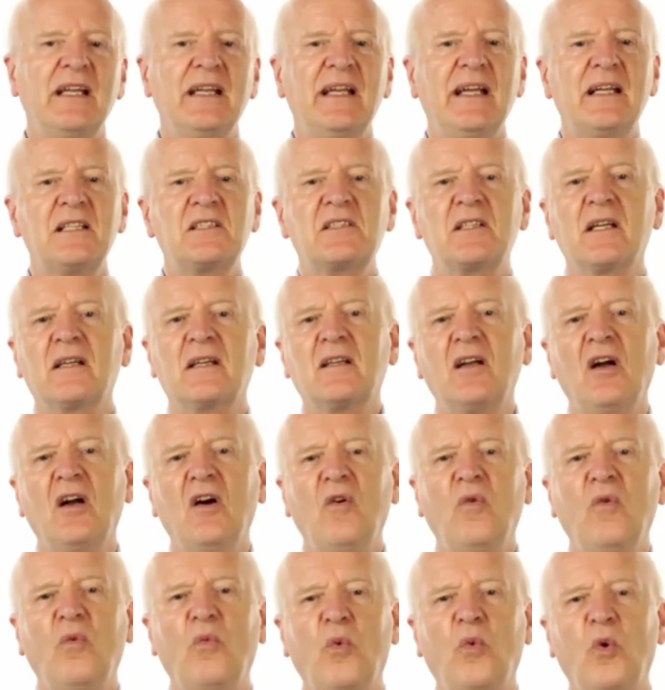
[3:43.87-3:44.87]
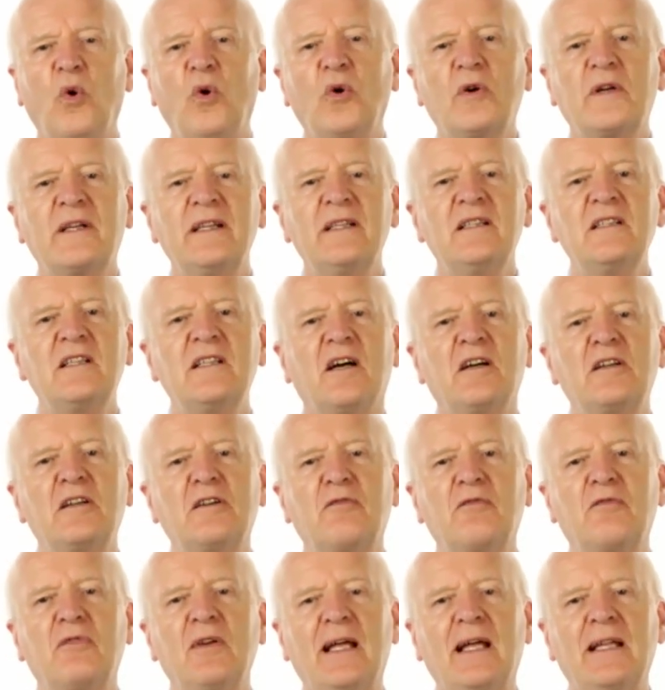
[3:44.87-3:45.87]
it's like walking down a
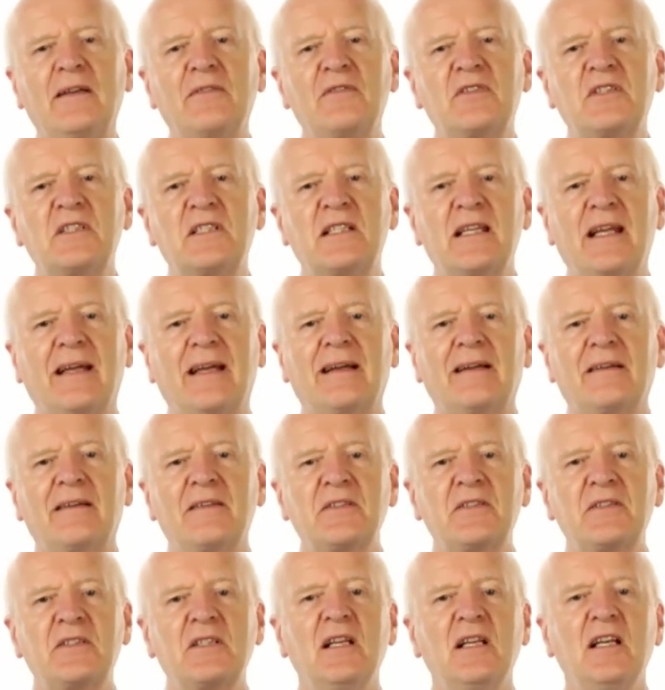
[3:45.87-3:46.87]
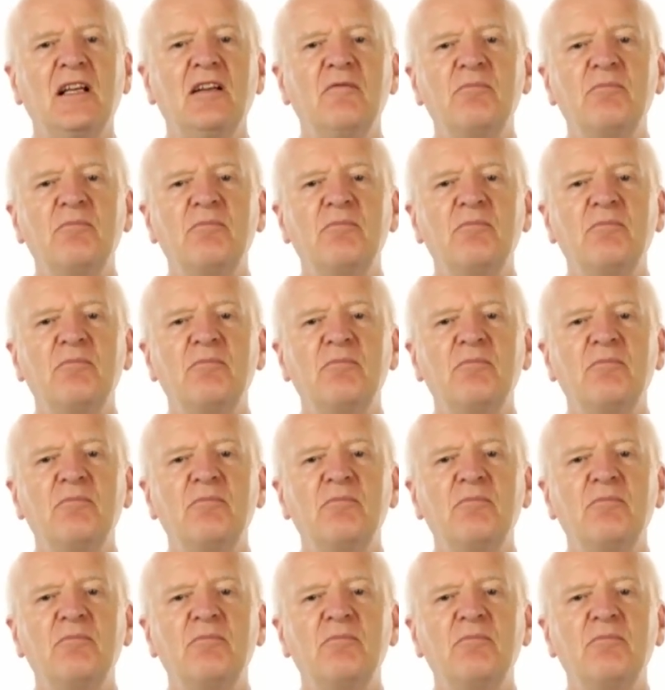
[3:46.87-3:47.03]
flight of stairs,